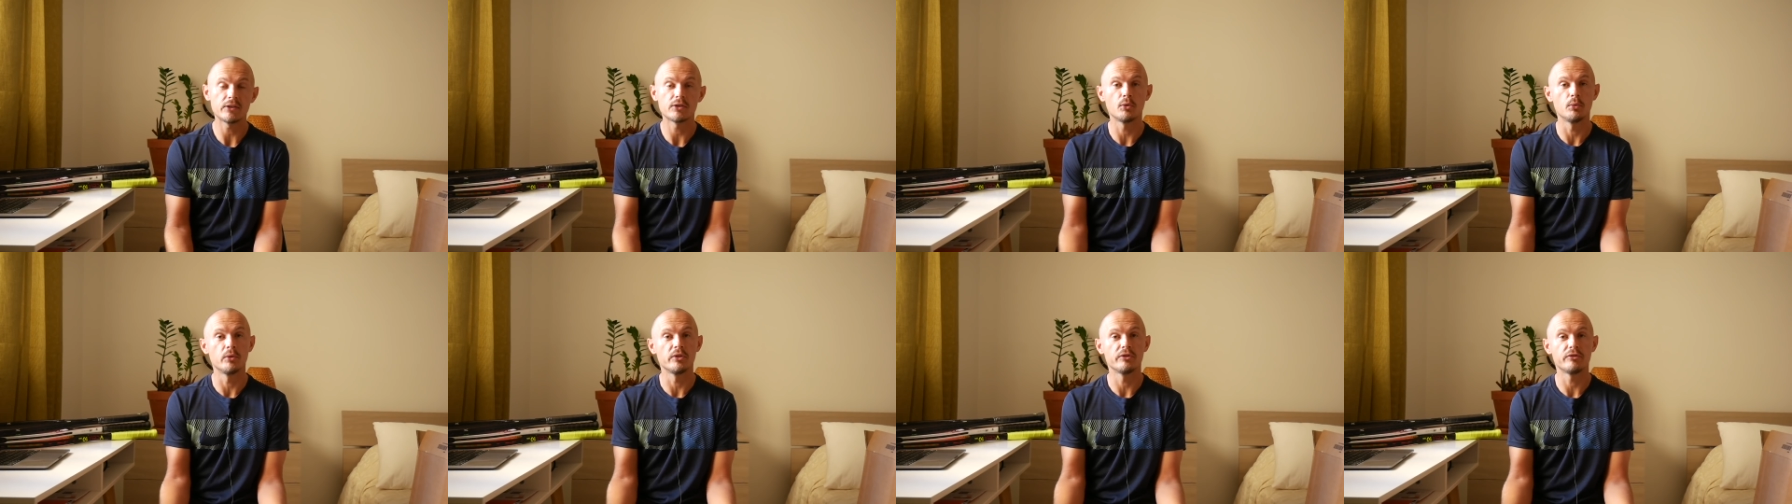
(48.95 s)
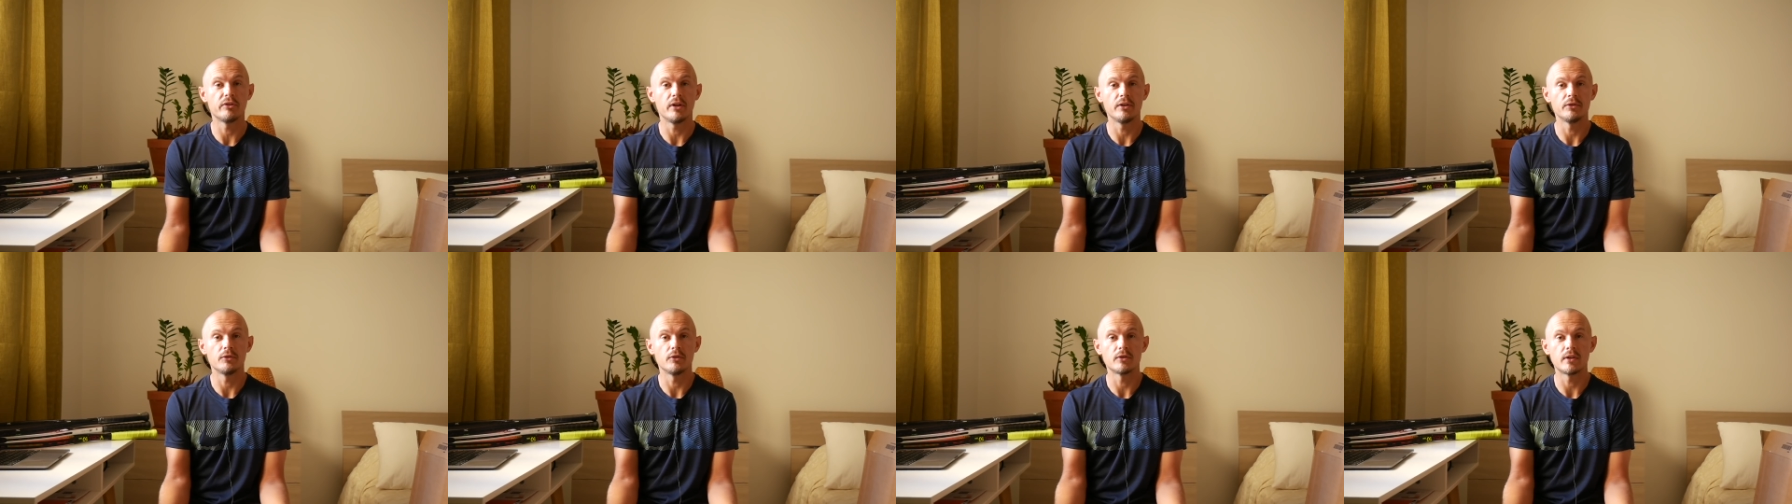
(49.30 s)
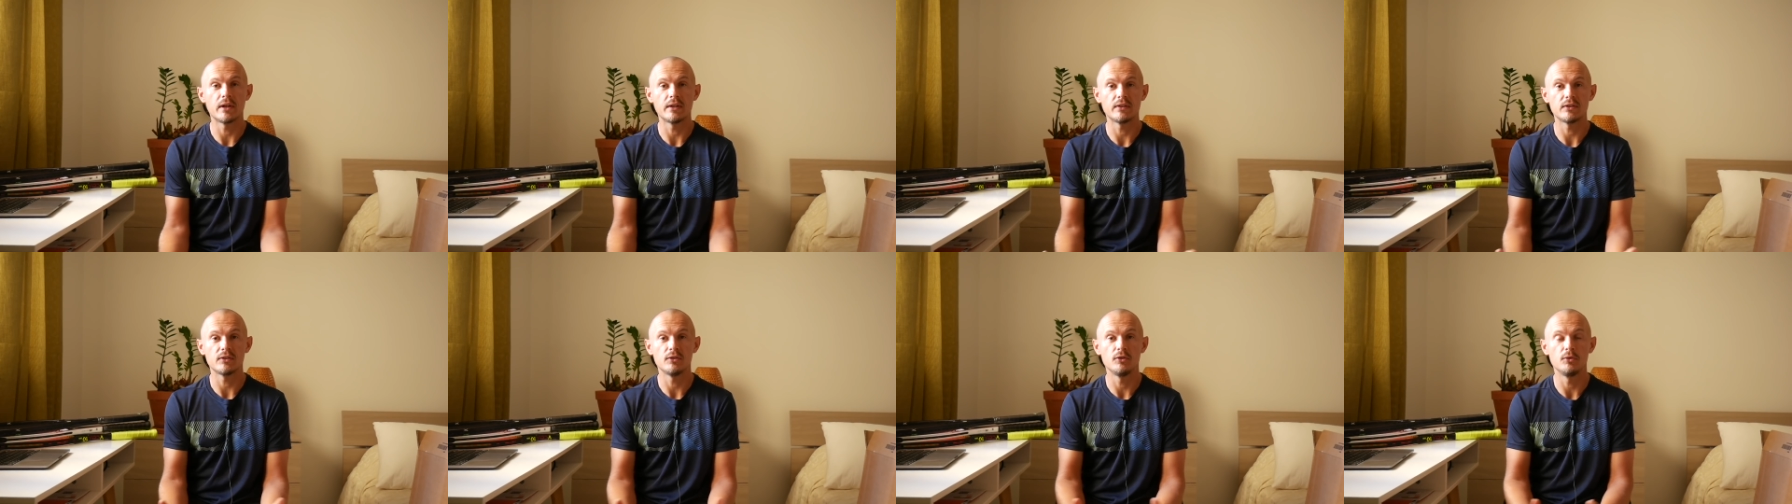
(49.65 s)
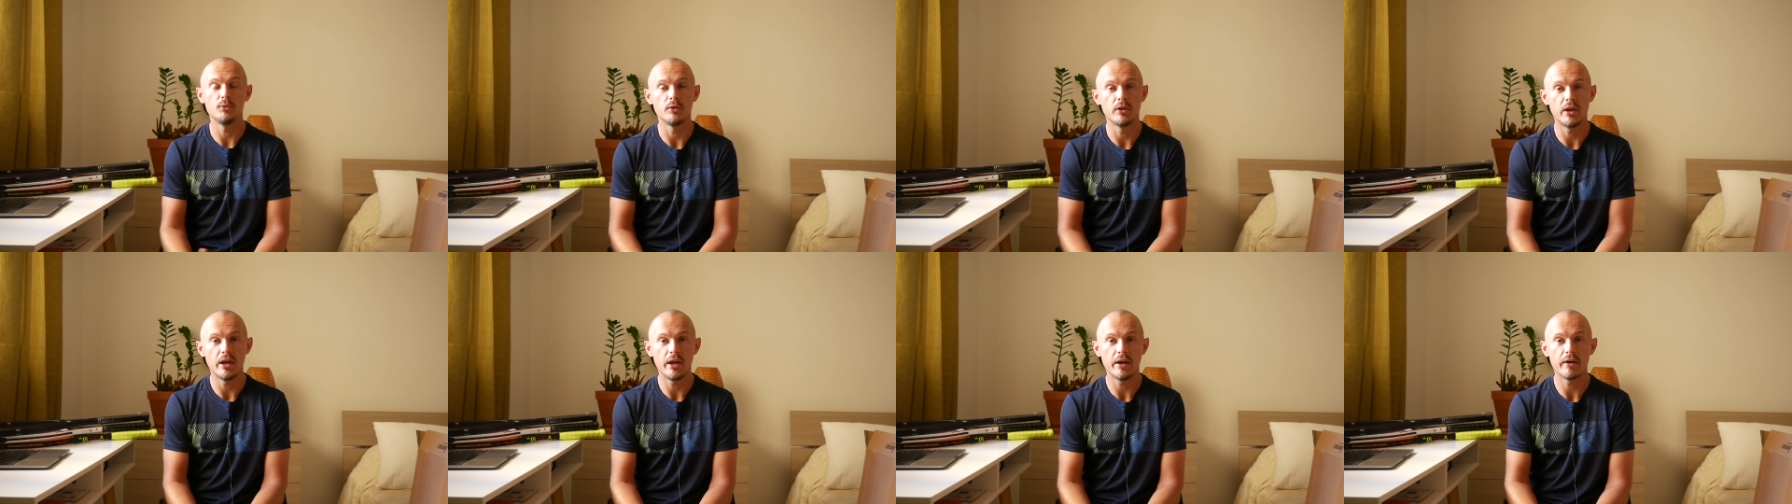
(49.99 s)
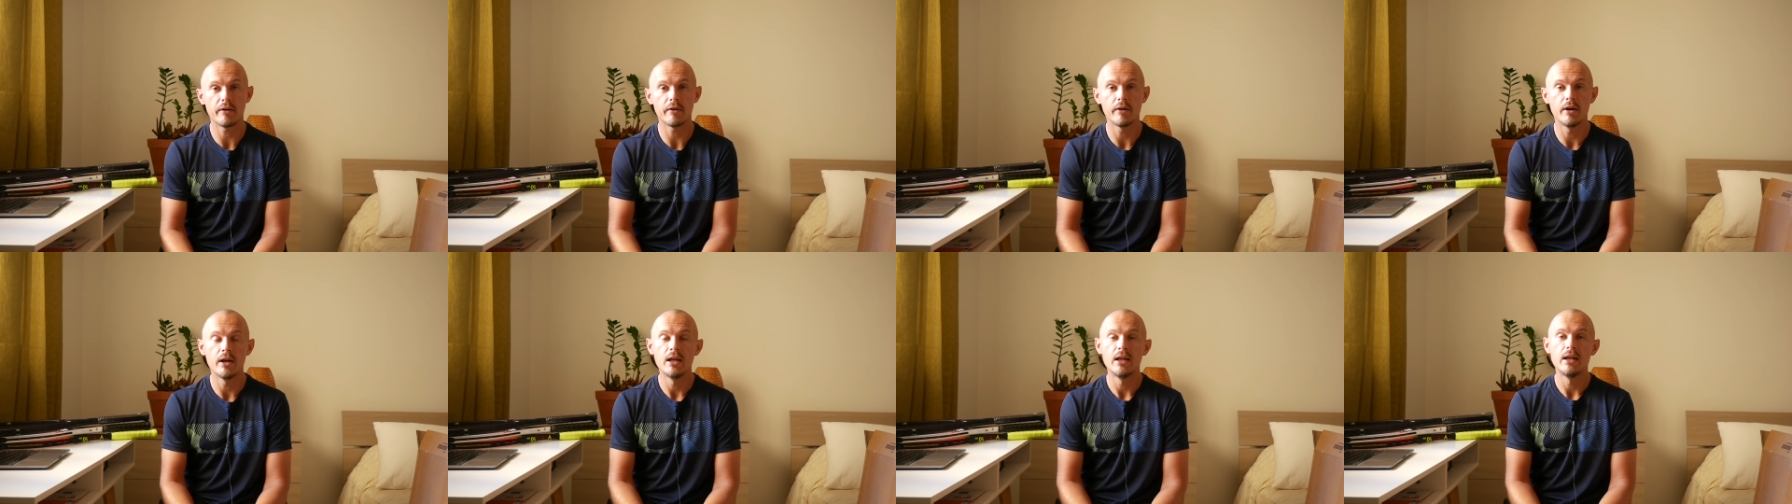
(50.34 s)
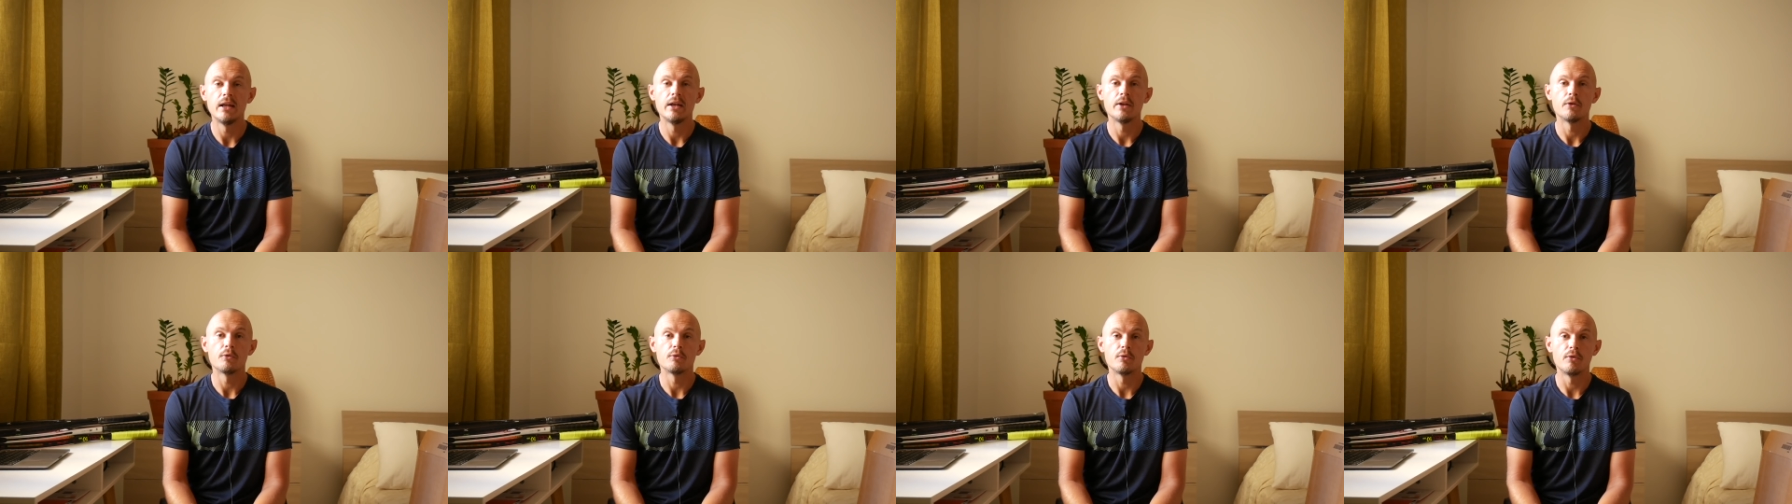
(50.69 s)
It's always fun to test new gear,
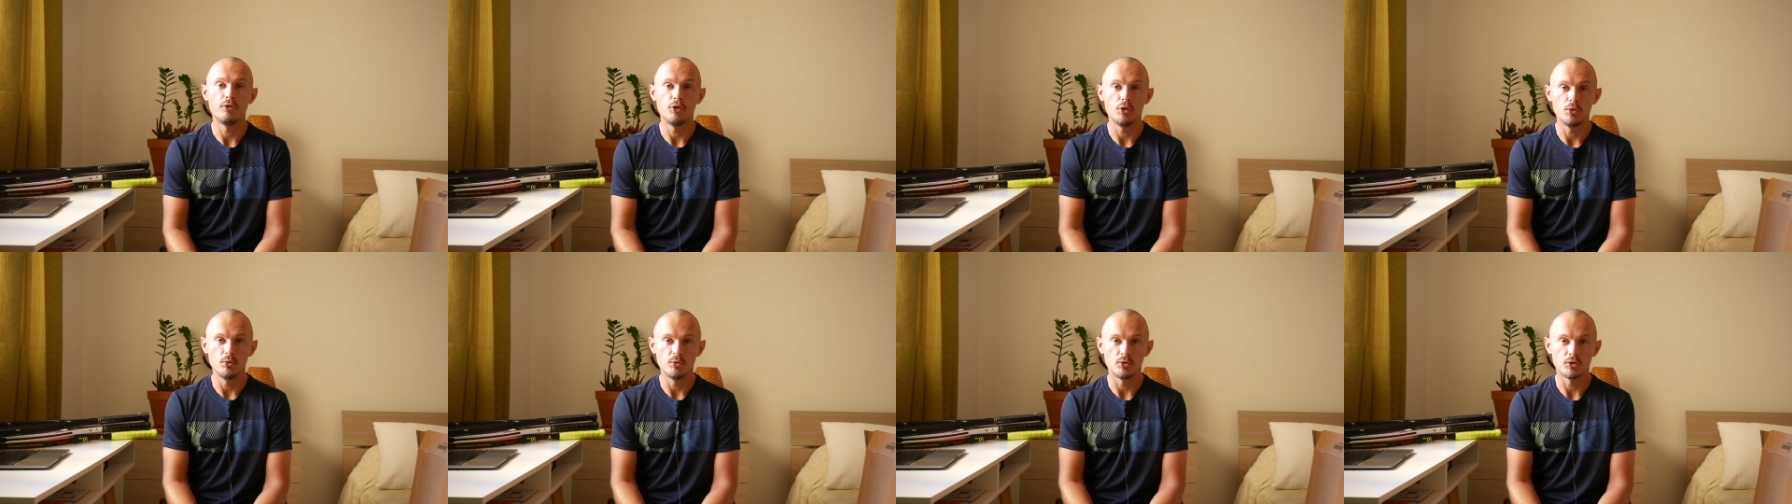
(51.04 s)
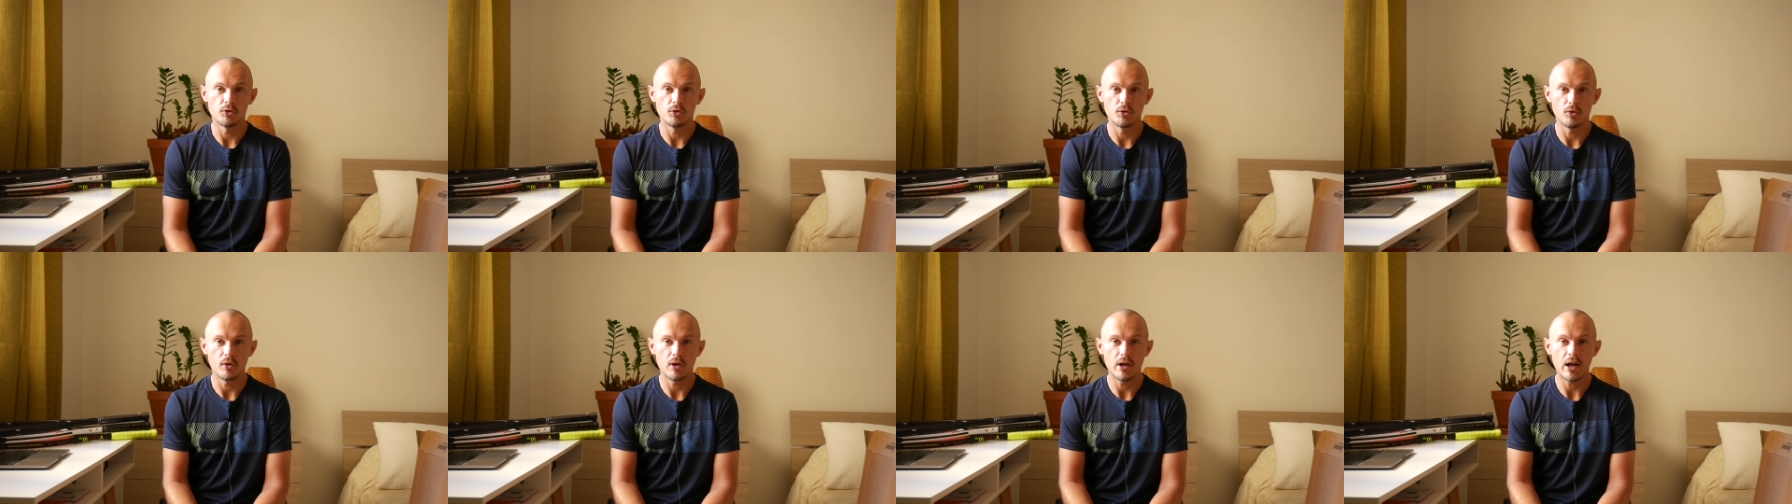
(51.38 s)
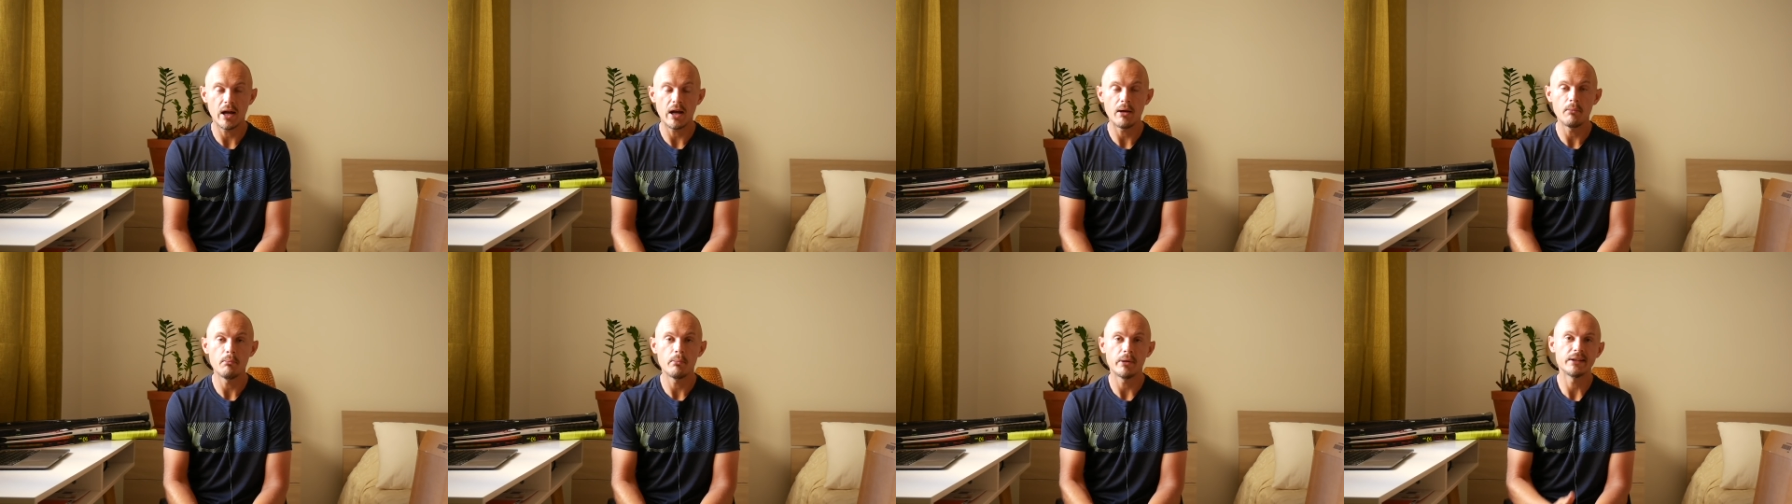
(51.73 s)
reviews to come,